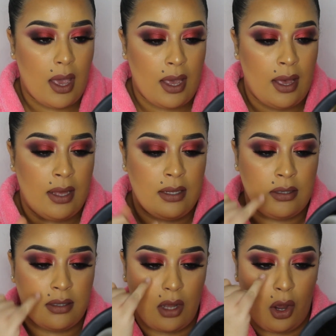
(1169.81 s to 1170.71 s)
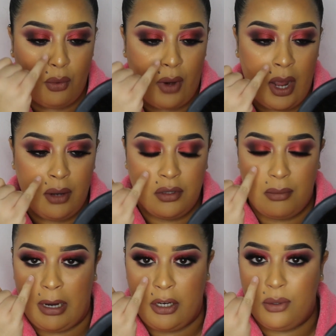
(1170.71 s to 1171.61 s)
is around
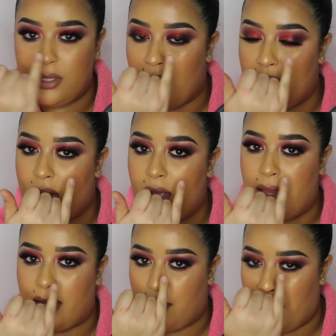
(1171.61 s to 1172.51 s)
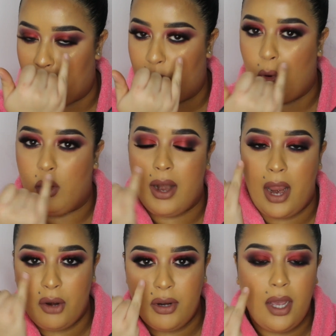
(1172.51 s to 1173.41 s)
my nose area, like my pore
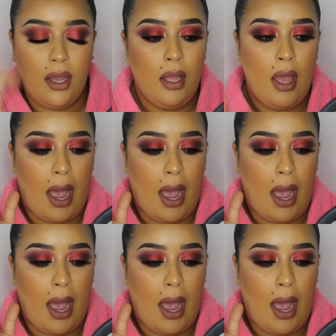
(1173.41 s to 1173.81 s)
area.